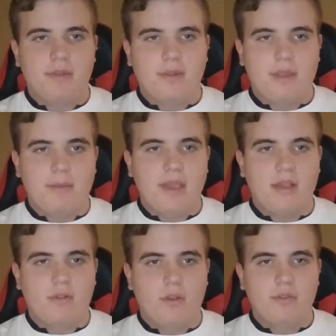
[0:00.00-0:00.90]
them get
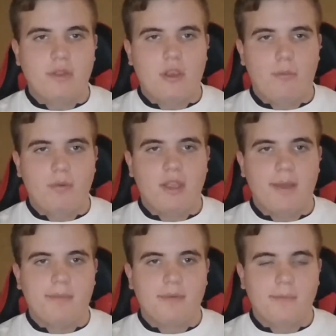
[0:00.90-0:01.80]
close and open
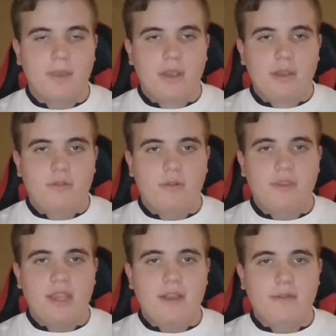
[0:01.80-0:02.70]
up. Towards
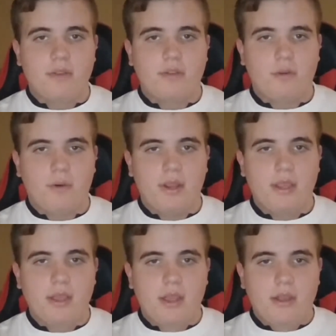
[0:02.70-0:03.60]
the end of the story,